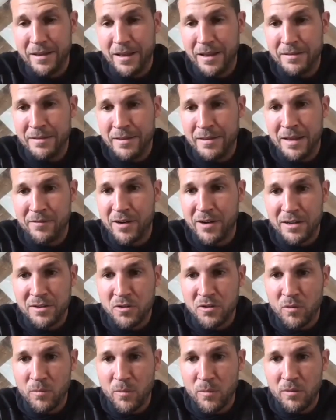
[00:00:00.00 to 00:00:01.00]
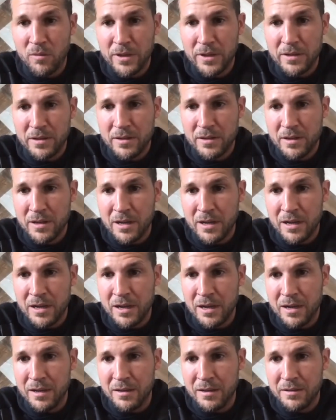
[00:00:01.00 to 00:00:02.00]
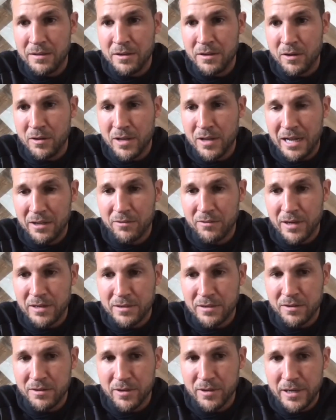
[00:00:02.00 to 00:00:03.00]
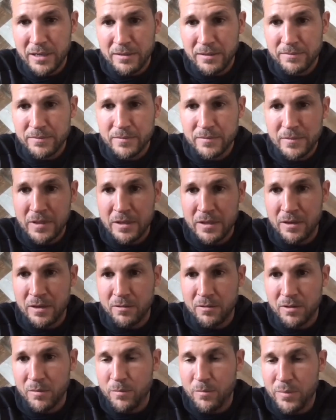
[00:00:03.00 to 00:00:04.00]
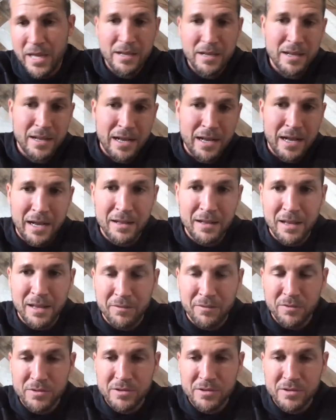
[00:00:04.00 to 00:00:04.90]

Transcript: never had a dull moment. Got a great degree, competed at high level.